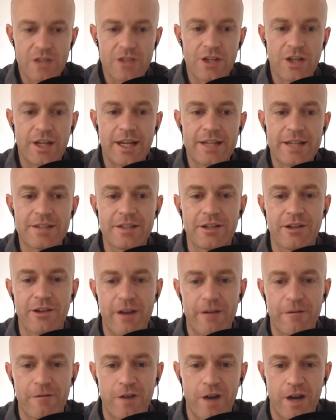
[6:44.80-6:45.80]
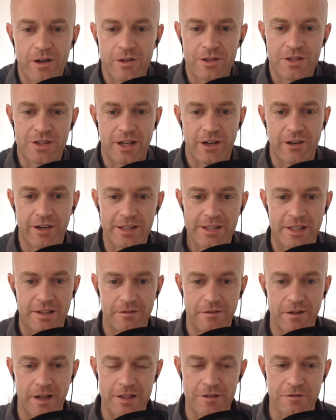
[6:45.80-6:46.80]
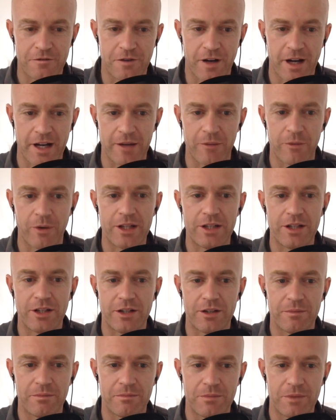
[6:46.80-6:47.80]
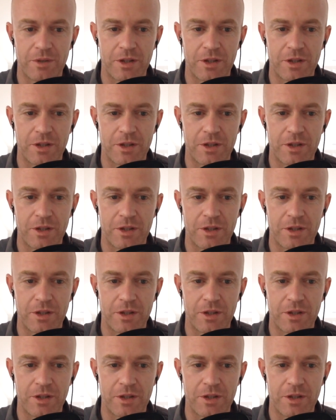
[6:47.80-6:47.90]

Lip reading: So you get to the grand final series, and it's funny when you're